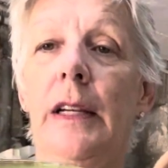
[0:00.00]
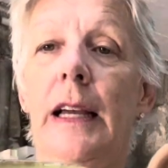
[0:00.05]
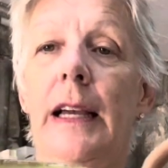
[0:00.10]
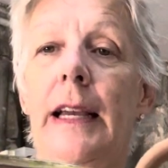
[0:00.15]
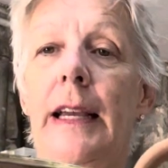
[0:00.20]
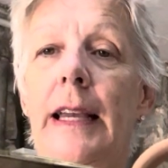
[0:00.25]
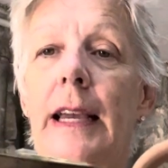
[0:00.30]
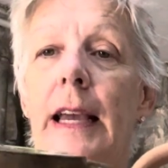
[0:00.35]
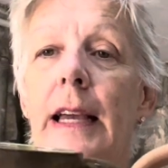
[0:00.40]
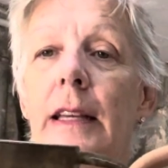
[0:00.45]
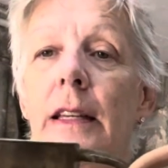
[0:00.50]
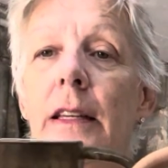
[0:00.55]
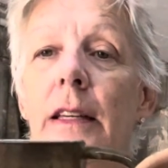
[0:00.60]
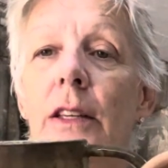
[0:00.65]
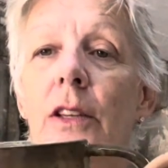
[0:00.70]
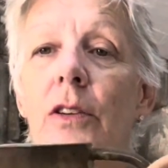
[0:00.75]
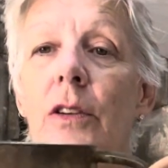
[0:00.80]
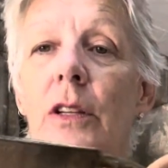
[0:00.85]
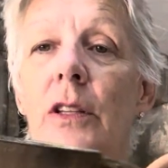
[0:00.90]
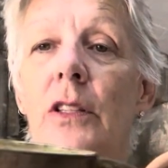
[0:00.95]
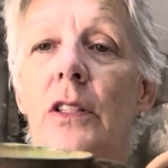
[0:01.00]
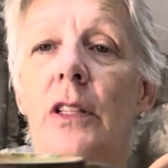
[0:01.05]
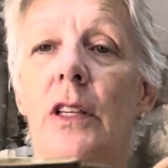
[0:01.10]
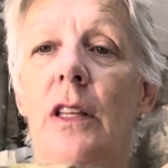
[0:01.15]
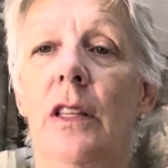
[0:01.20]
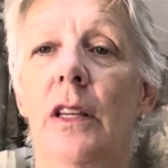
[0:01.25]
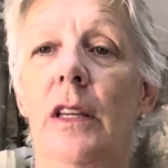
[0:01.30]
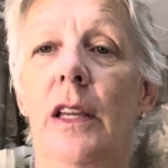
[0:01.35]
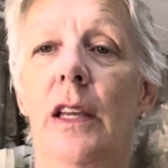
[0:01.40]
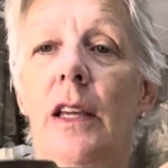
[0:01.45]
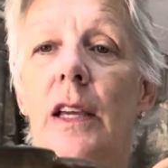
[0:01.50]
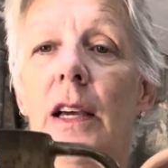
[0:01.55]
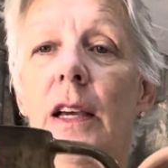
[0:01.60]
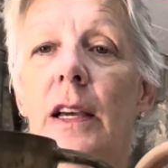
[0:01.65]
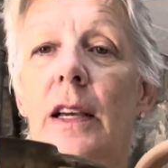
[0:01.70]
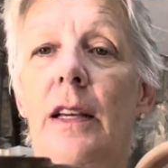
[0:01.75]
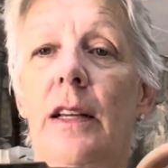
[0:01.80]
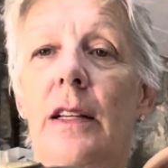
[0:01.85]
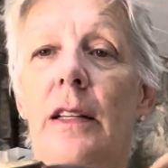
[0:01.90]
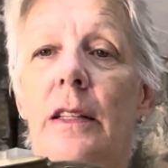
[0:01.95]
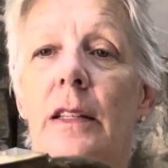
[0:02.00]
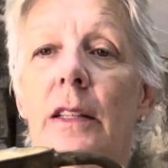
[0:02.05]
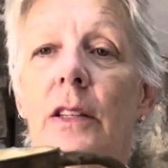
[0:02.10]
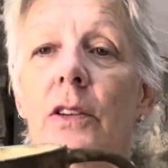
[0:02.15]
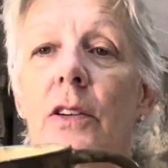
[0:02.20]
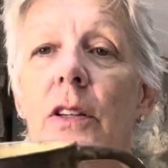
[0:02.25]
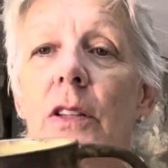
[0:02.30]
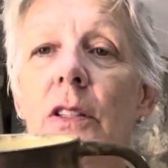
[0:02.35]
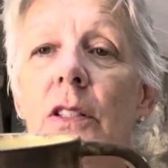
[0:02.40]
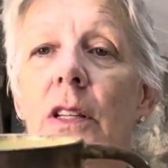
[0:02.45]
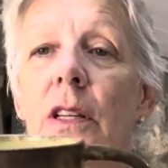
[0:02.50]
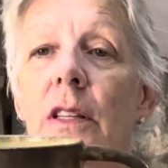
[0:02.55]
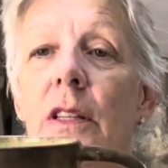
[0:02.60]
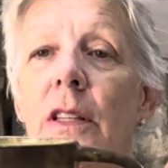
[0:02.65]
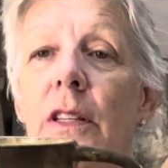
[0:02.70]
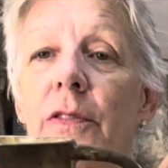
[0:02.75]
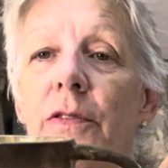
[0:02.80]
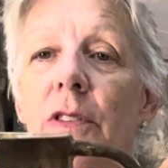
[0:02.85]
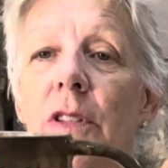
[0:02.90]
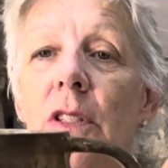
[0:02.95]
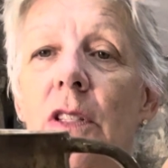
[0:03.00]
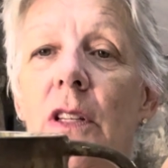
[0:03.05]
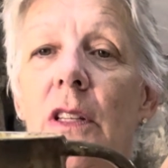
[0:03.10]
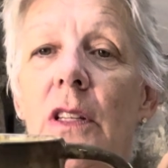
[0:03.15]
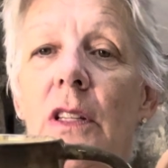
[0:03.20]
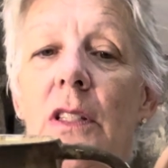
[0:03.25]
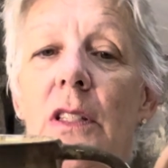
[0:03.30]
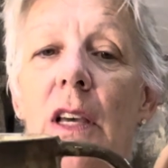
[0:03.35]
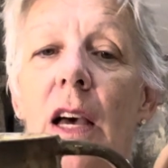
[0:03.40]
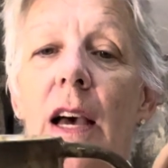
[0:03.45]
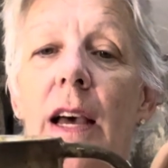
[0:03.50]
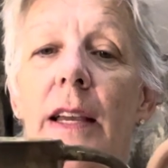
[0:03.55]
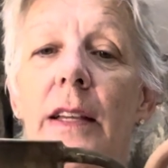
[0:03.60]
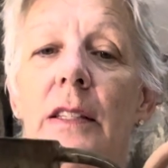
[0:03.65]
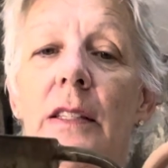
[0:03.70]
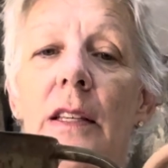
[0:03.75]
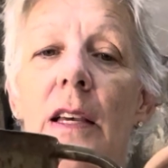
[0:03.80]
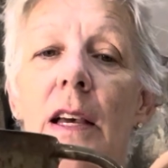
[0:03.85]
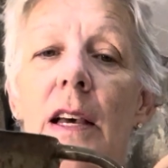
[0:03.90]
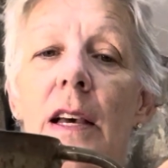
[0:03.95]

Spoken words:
Again, you can see the difference in the size.